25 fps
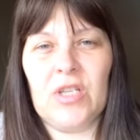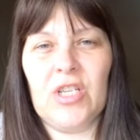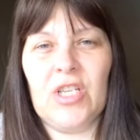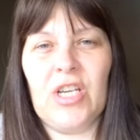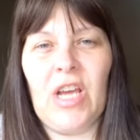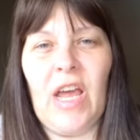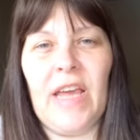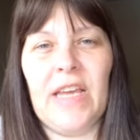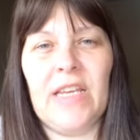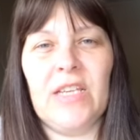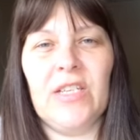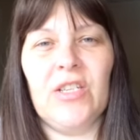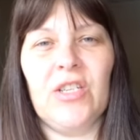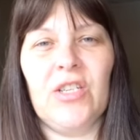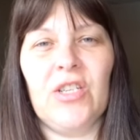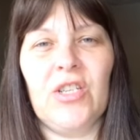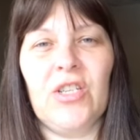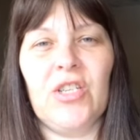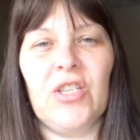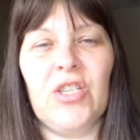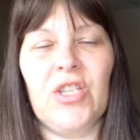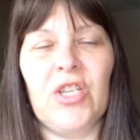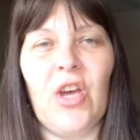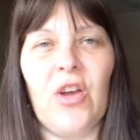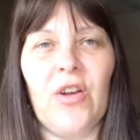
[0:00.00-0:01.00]
to
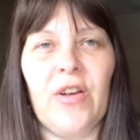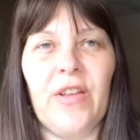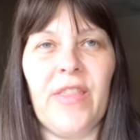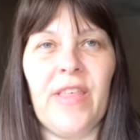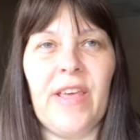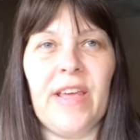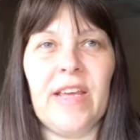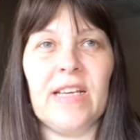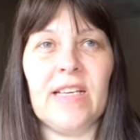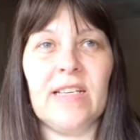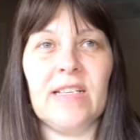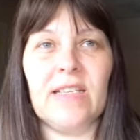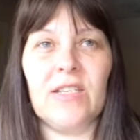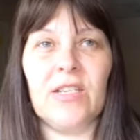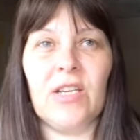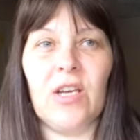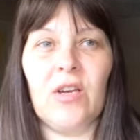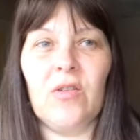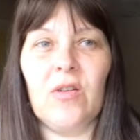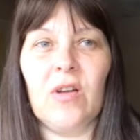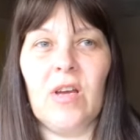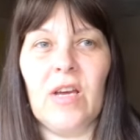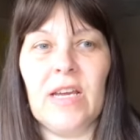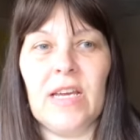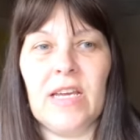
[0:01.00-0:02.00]
change certain things,
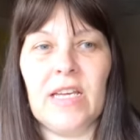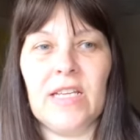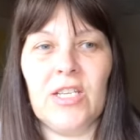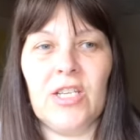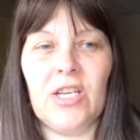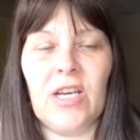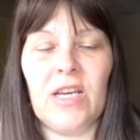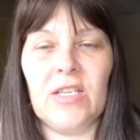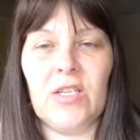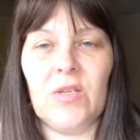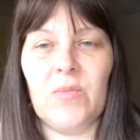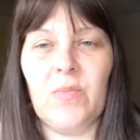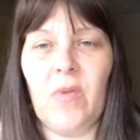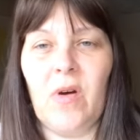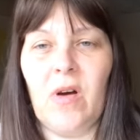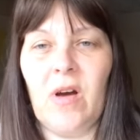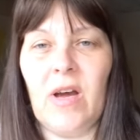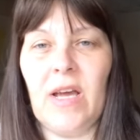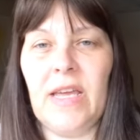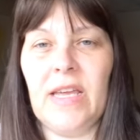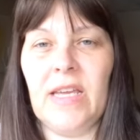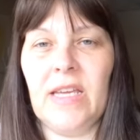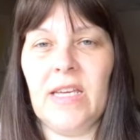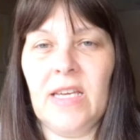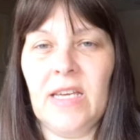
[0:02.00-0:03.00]
so like change
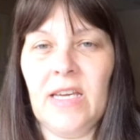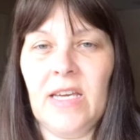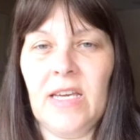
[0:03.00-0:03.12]
my